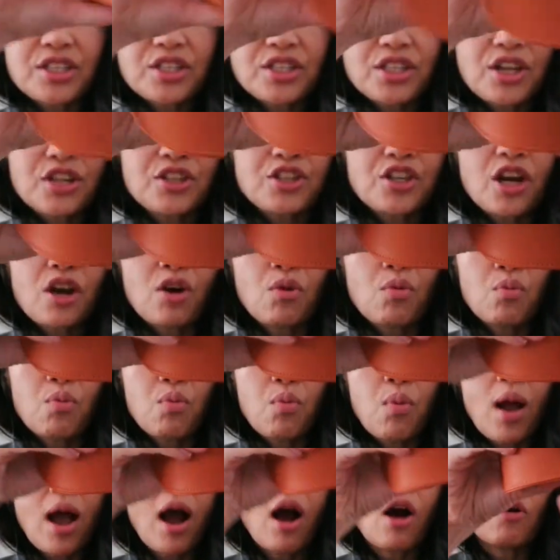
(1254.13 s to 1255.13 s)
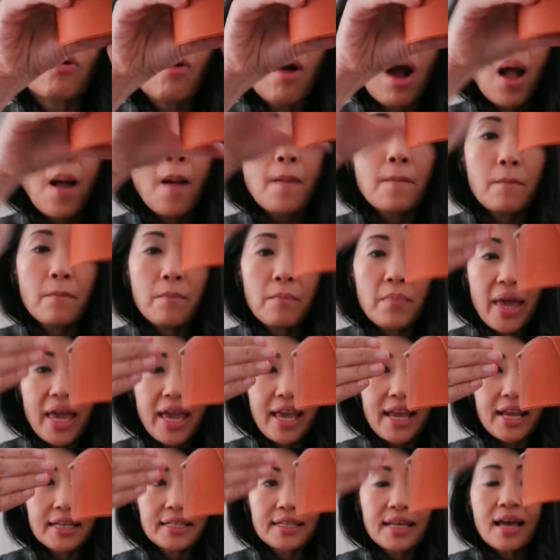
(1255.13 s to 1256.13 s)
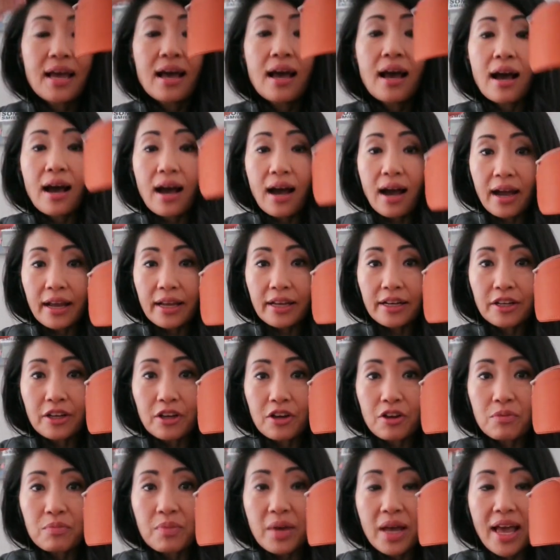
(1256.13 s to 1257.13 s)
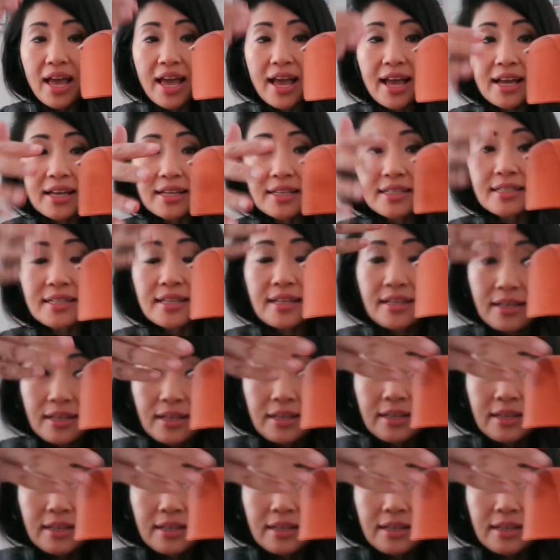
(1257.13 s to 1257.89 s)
such a well-made item, and